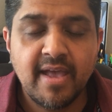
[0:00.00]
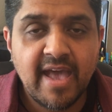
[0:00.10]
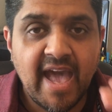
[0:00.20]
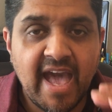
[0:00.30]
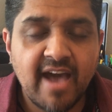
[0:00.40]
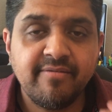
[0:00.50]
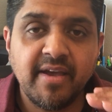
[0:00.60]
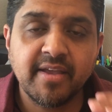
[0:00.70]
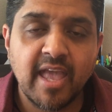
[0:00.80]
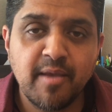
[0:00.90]
Have
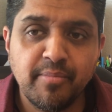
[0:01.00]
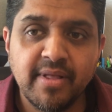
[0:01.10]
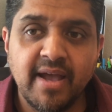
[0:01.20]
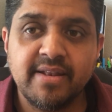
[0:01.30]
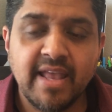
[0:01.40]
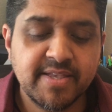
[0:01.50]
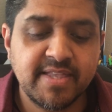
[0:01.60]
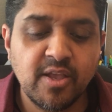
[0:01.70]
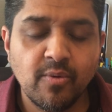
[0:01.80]
a game plan. Next thing